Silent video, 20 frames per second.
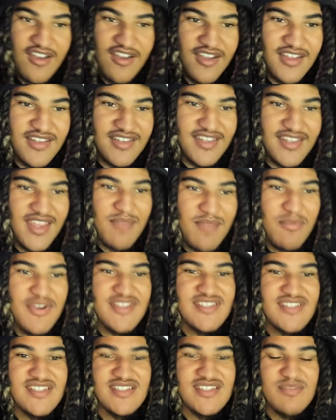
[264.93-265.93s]
like. That
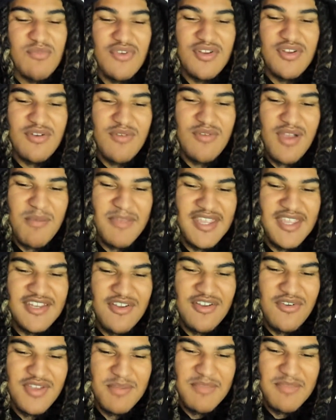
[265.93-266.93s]
boy said smoking around, but he
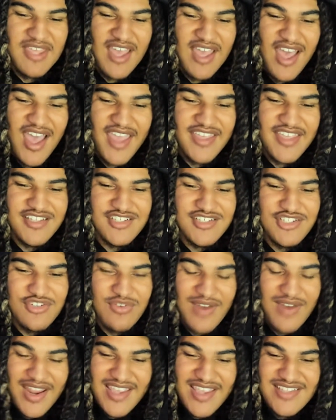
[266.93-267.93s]
don't get me high. It's
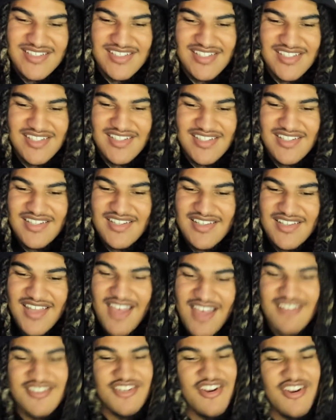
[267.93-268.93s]
crazy.
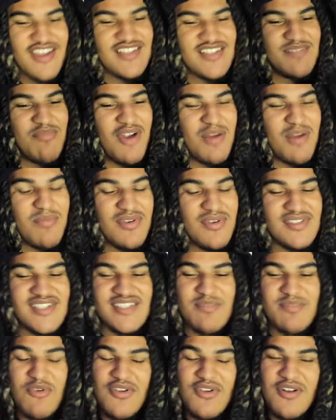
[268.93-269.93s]
That was a crazy bar, bro.
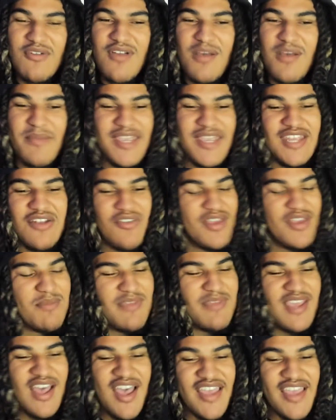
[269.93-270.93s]
Said smoking around, but he don't get
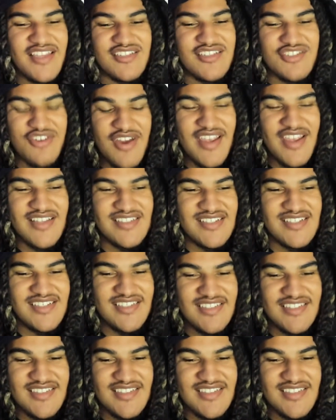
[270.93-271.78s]
me high. It's crazy